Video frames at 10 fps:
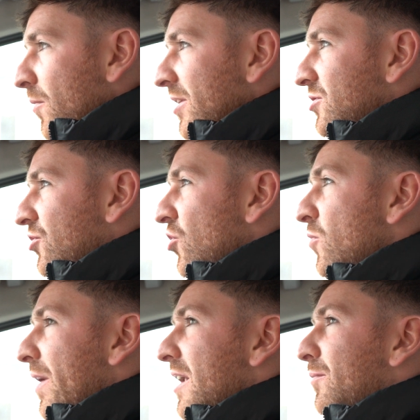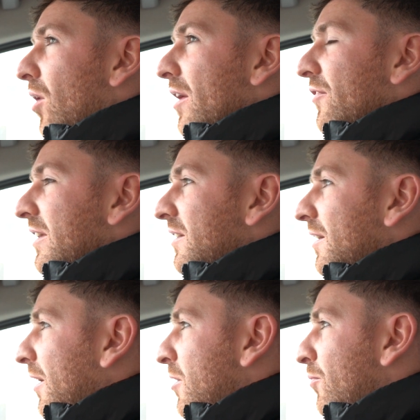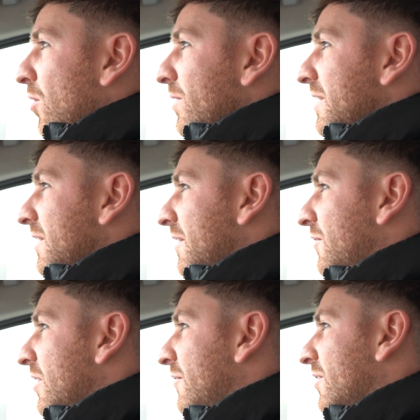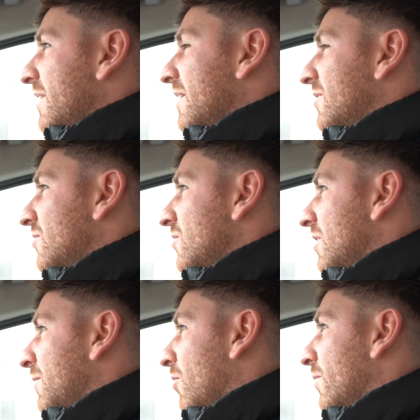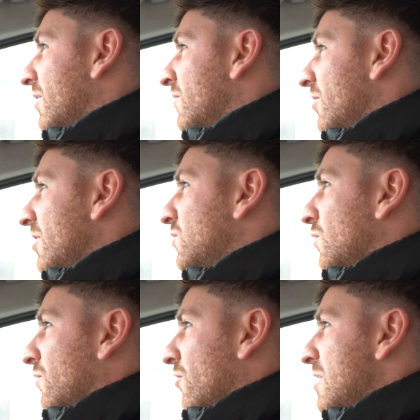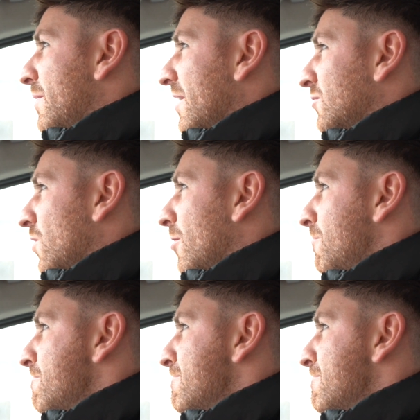It's 2-bed, but I think I could probably, if you needed to, you could probably convert it to a 3-bed as well.